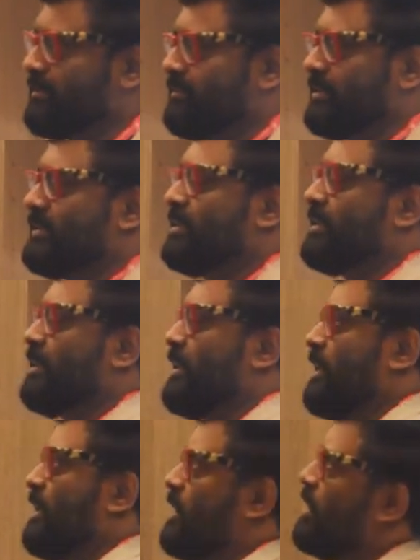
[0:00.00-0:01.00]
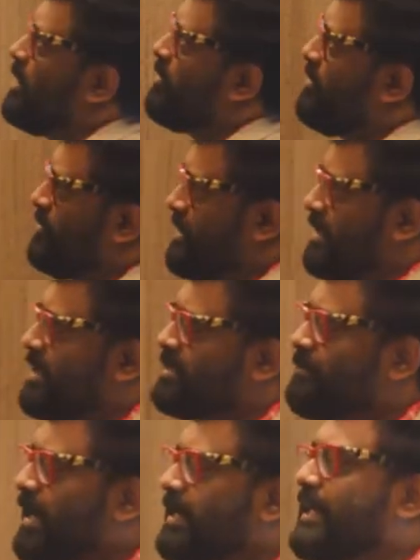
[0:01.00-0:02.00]
by the way. 15
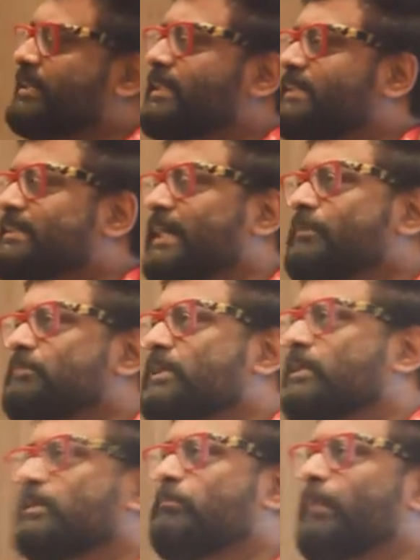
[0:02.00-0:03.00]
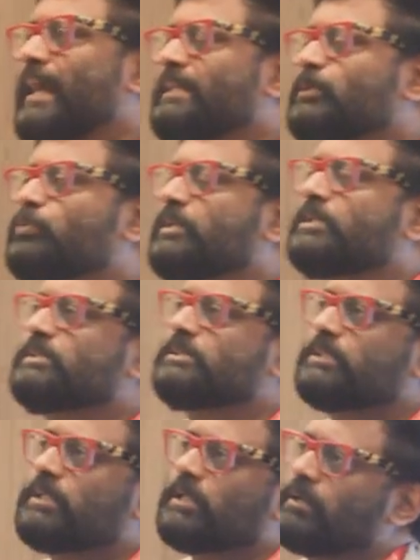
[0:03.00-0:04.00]
years back, at that time the math
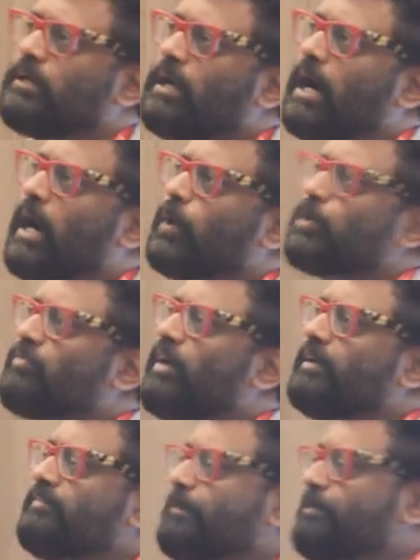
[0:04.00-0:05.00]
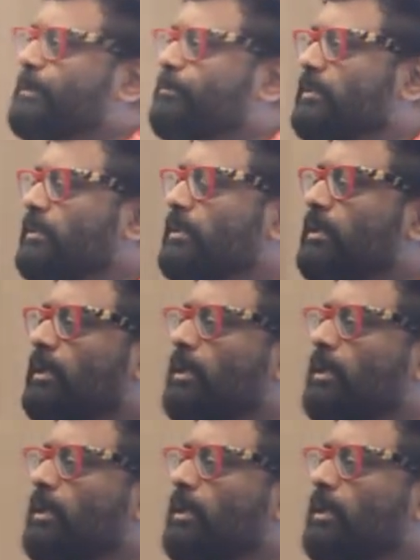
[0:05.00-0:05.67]
was out of 100 people,